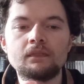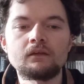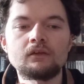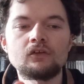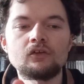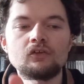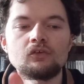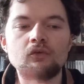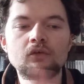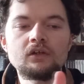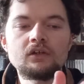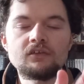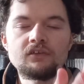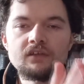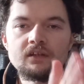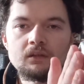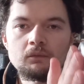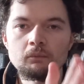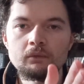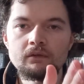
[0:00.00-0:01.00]
stuck it
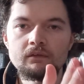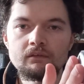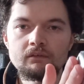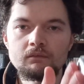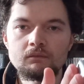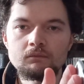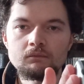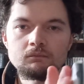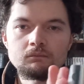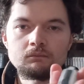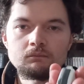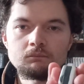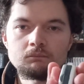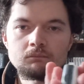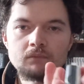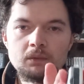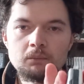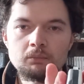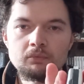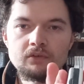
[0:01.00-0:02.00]
together with
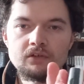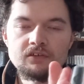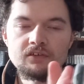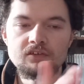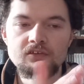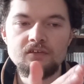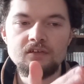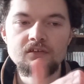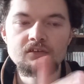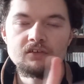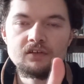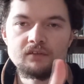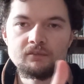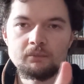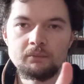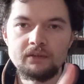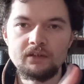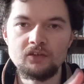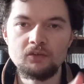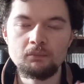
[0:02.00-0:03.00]
my pre-existing
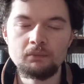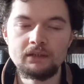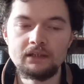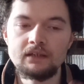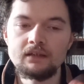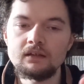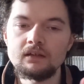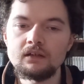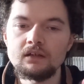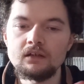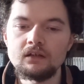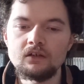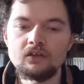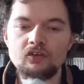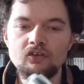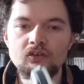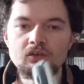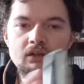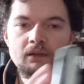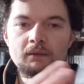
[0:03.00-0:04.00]
silver PSP.
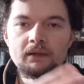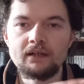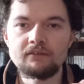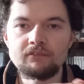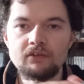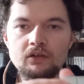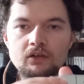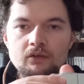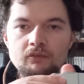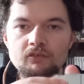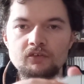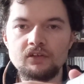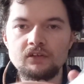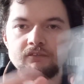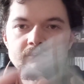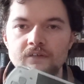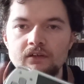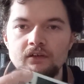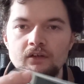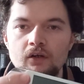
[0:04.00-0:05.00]
So now I have a half
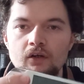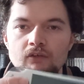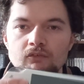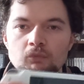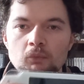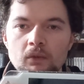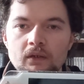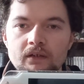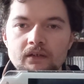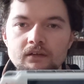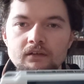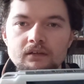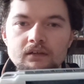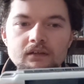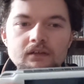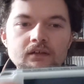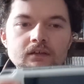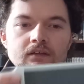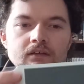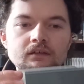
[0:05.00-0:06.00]
silver, half white
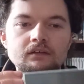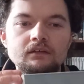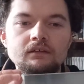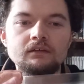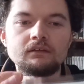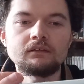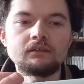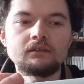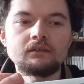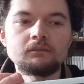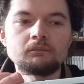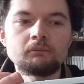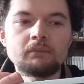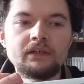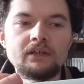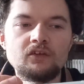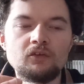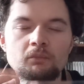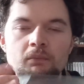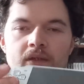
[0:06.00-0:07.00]

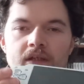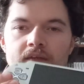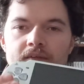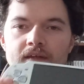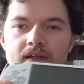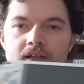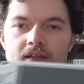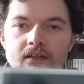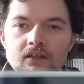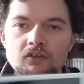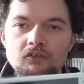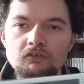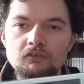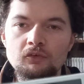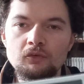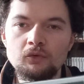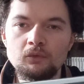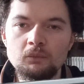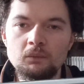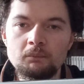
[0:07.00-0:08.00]
PSP that I later
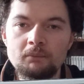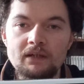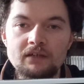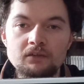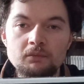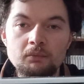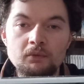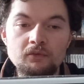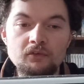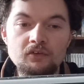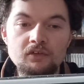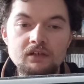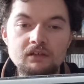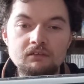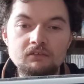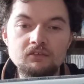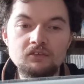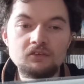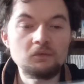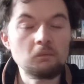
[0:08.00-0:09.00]
adorned with Patapon
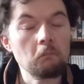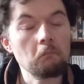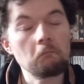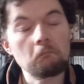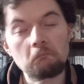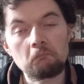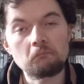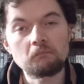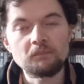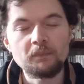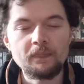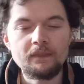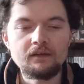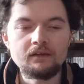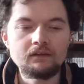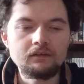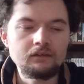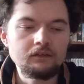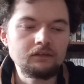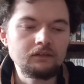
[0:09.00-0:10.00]
stickers.
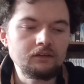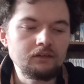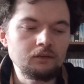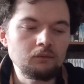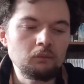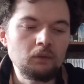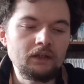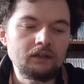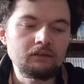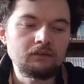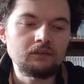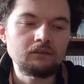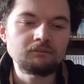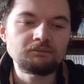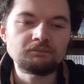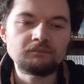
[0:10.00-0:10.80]
You know, why not?